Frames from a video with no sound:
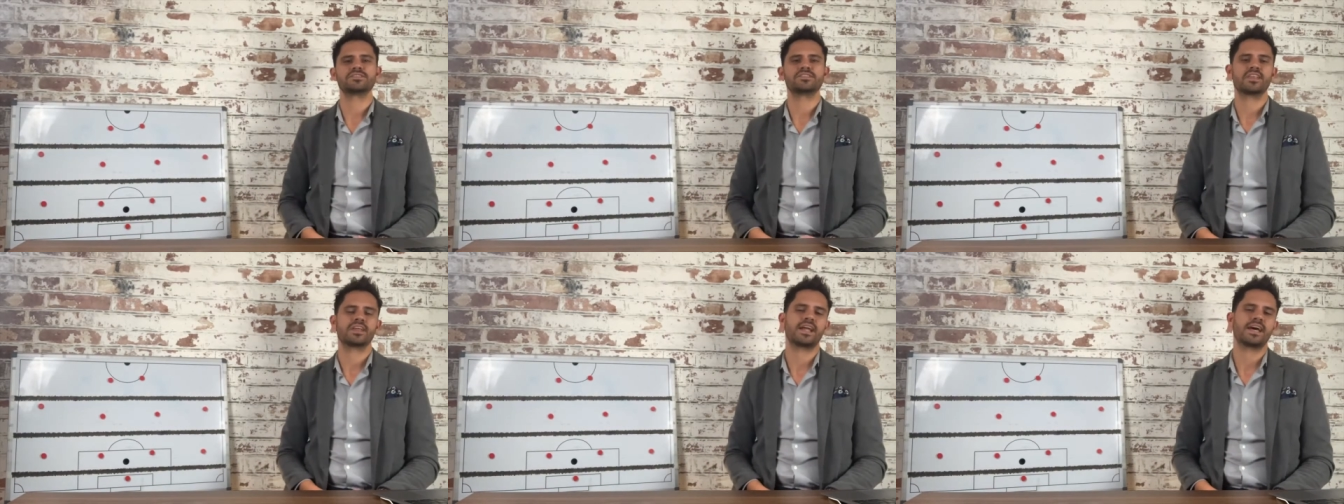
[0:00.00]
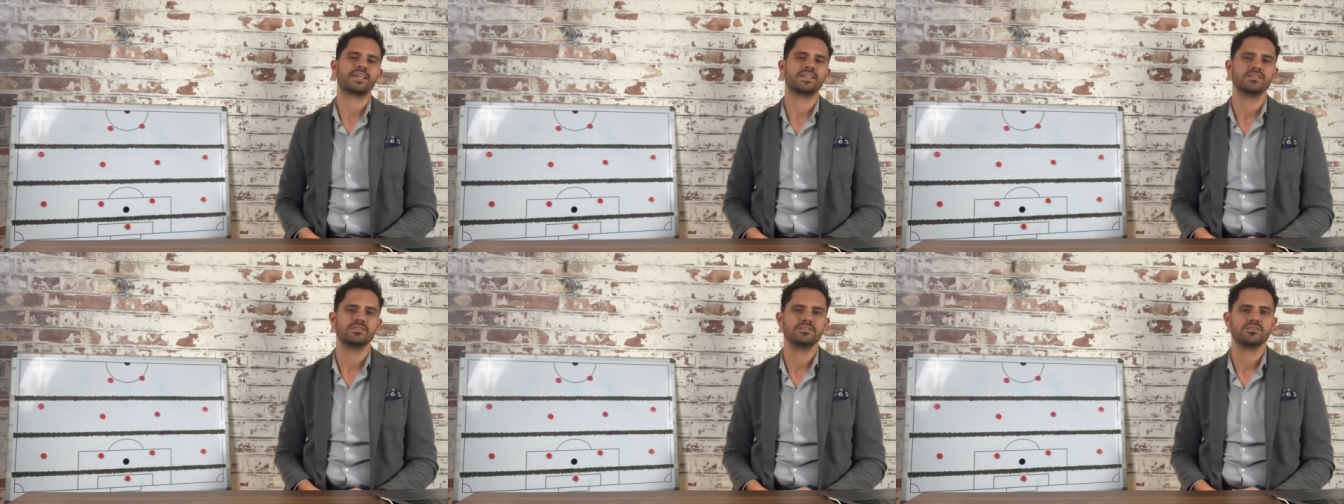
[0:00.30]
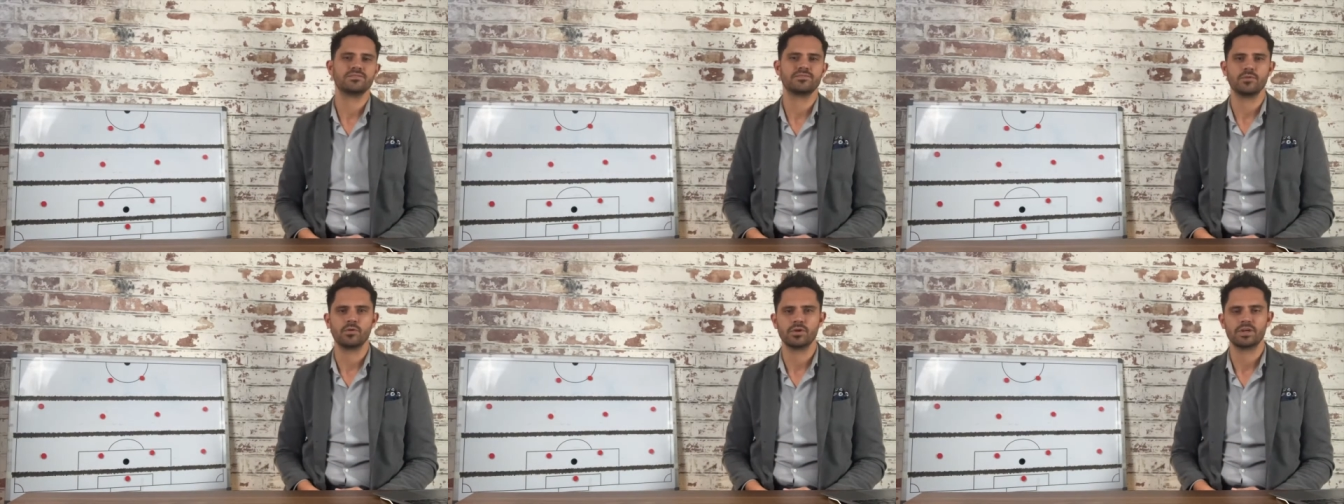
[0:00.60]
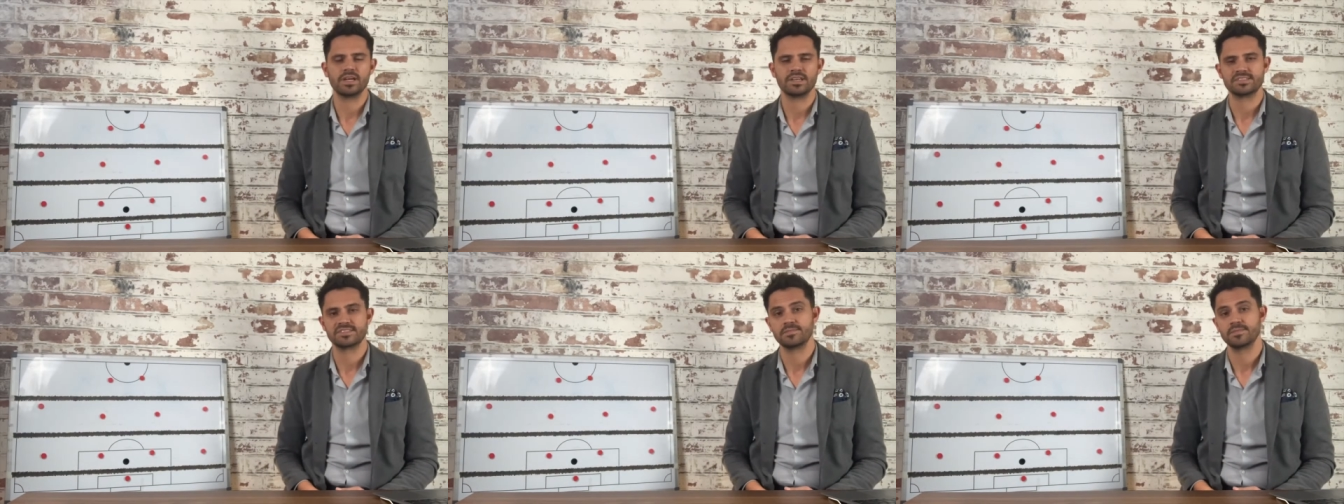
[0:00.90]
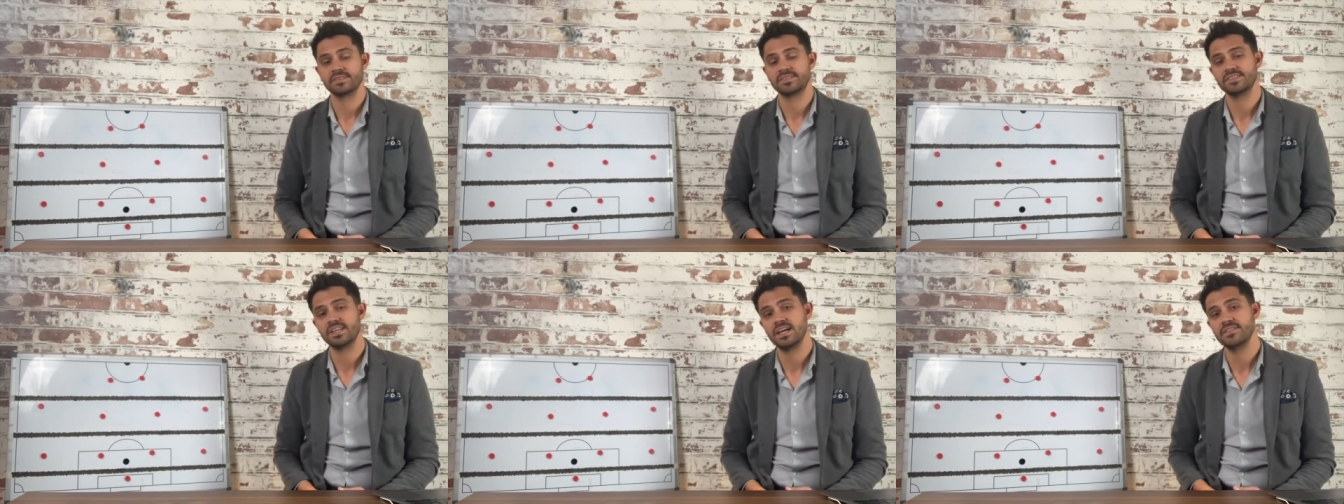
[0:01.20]
that I use for customer
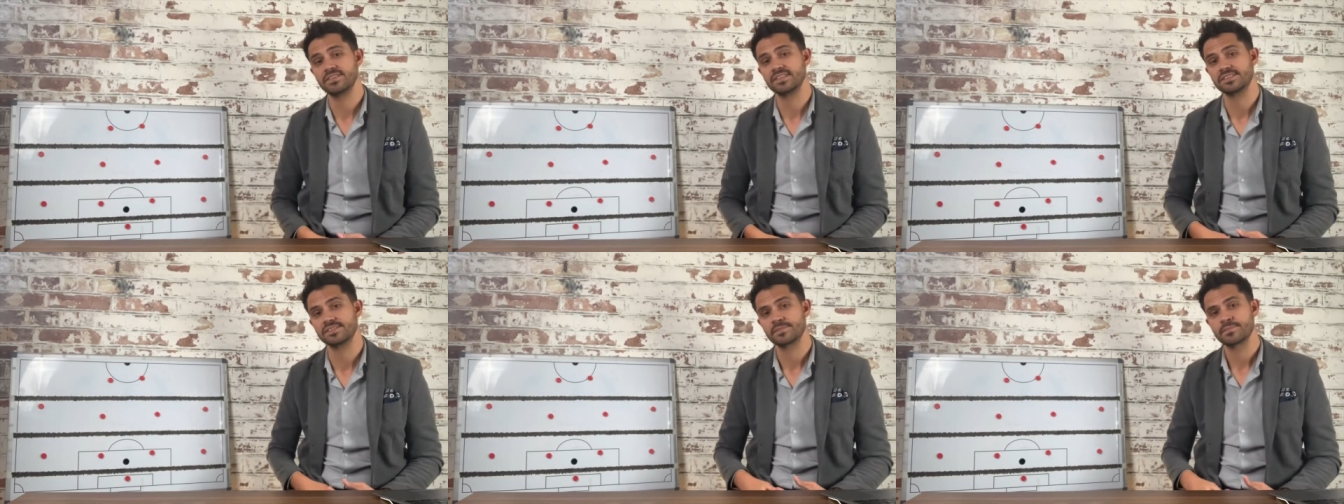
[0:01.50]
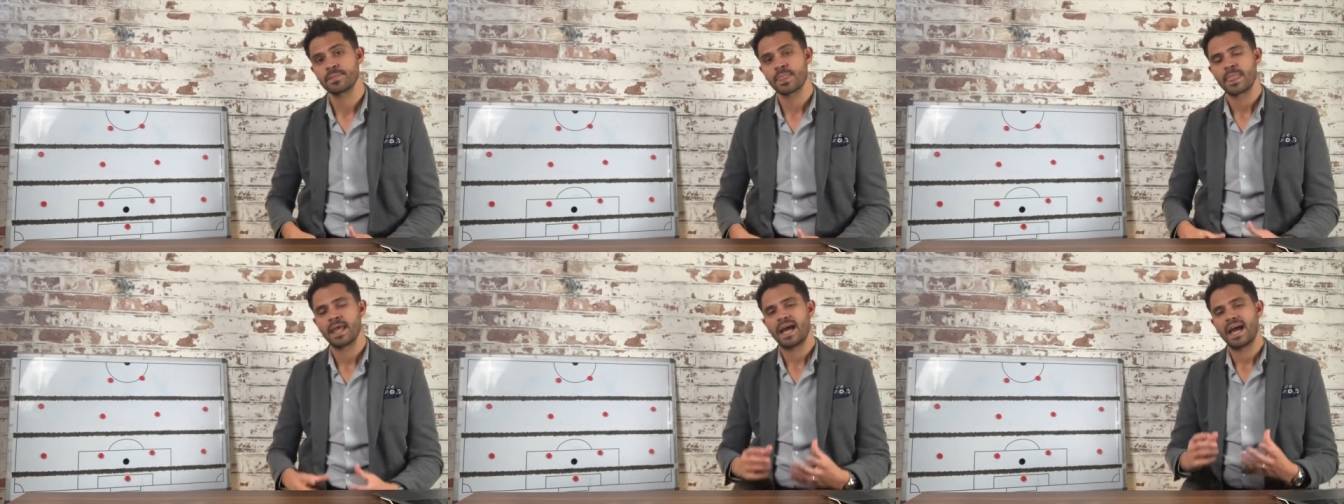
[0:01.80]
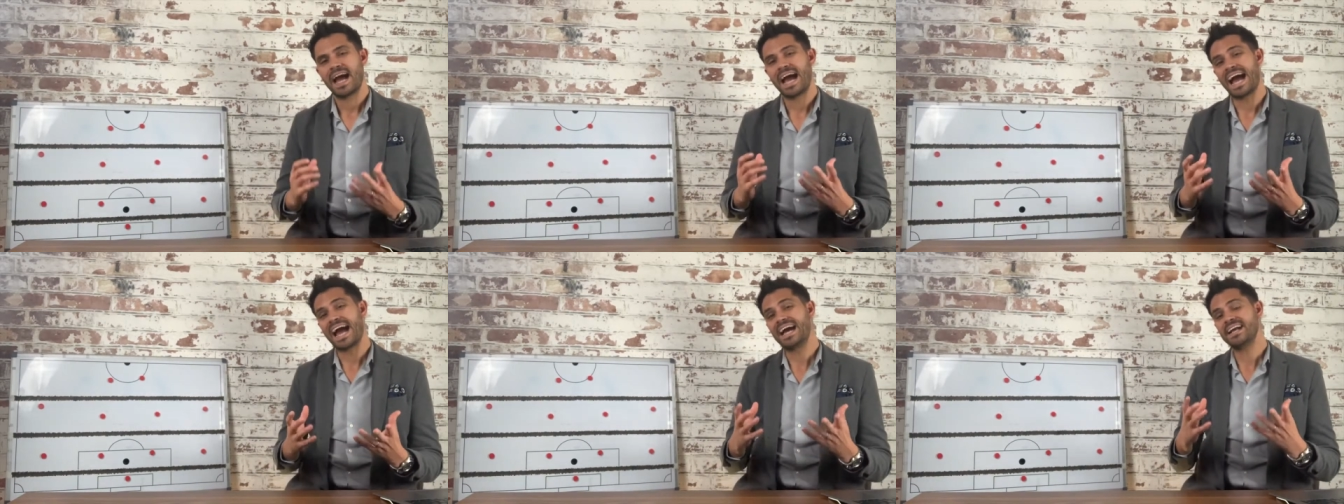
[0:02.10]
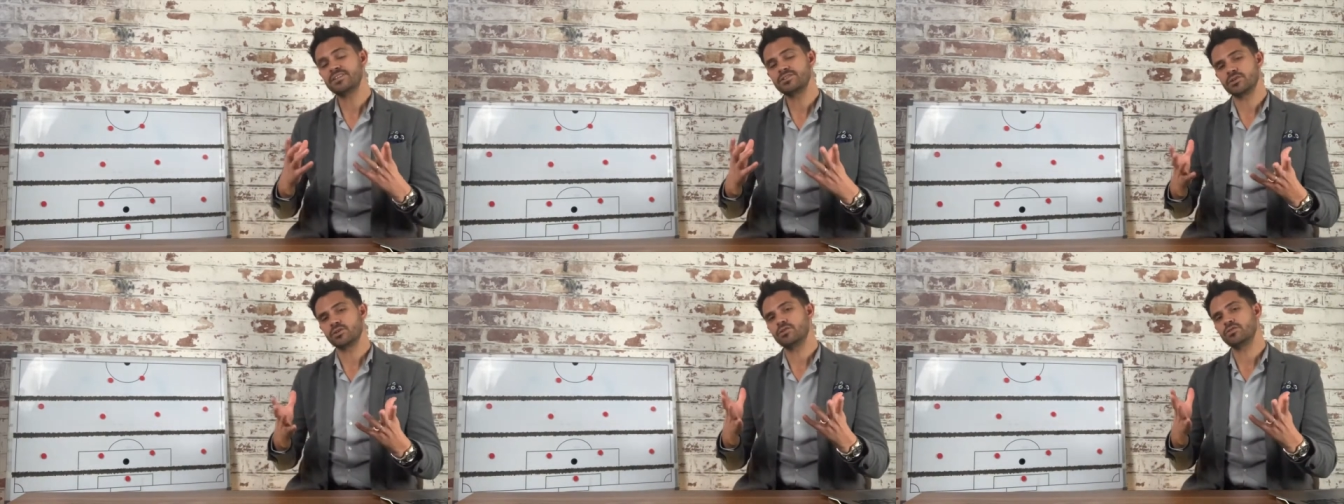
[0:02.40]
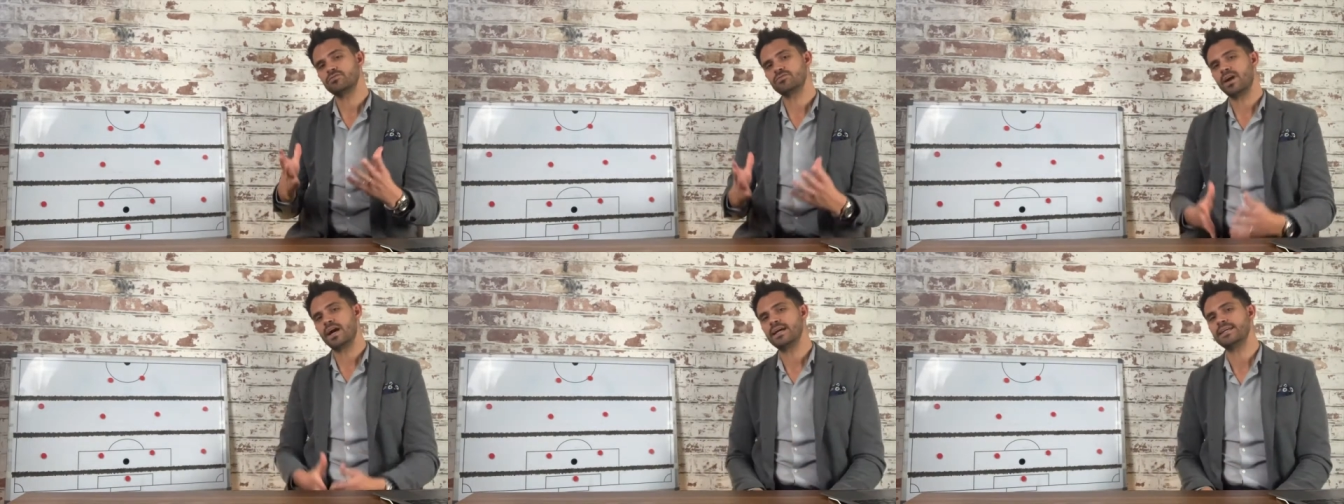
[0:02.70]
service. And you're
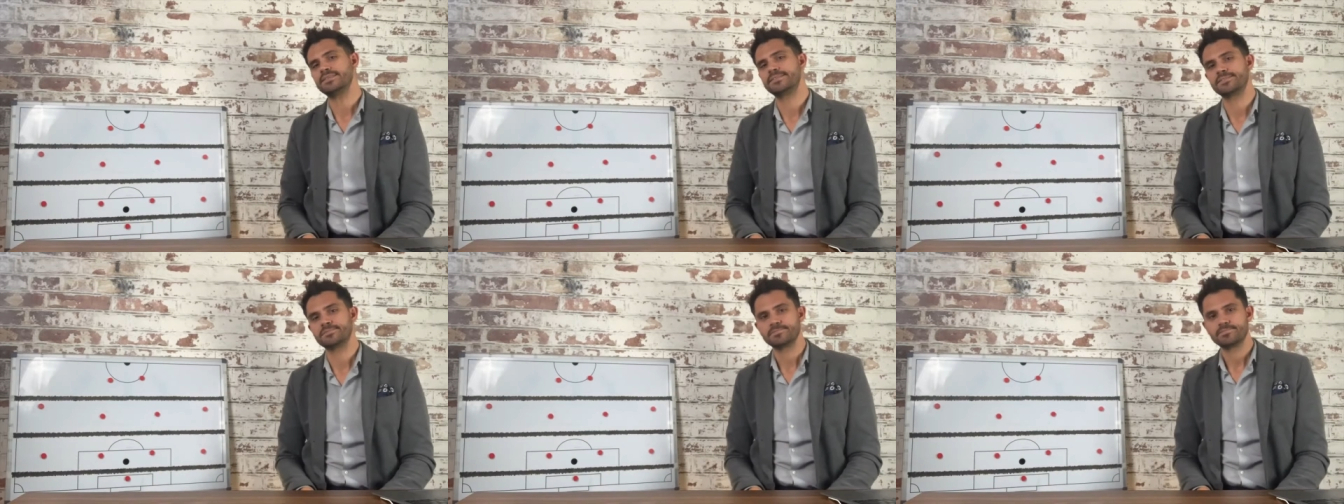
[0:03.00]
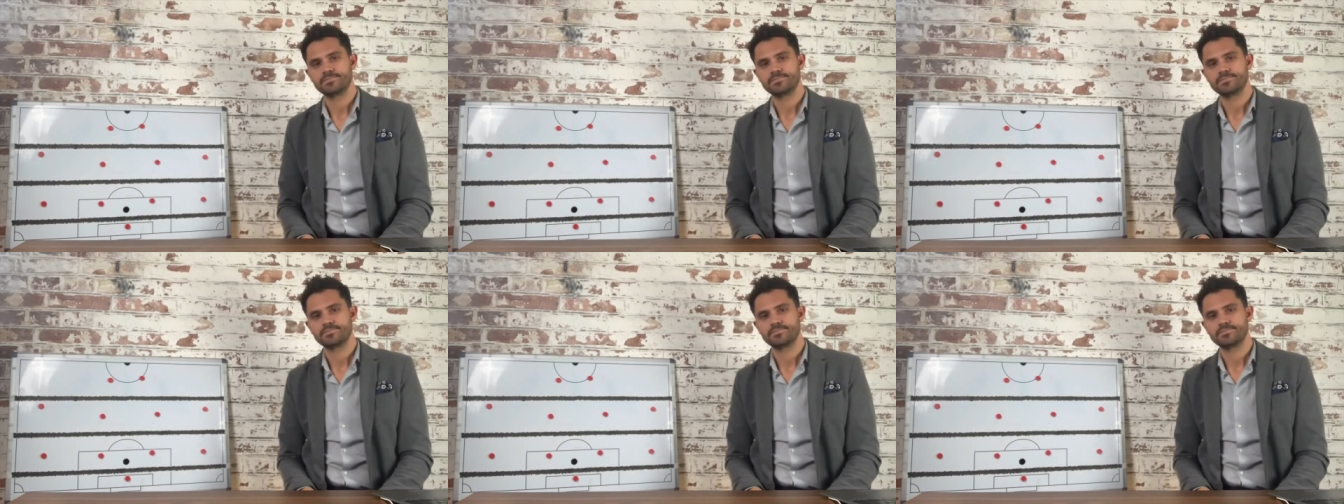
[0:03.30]
right.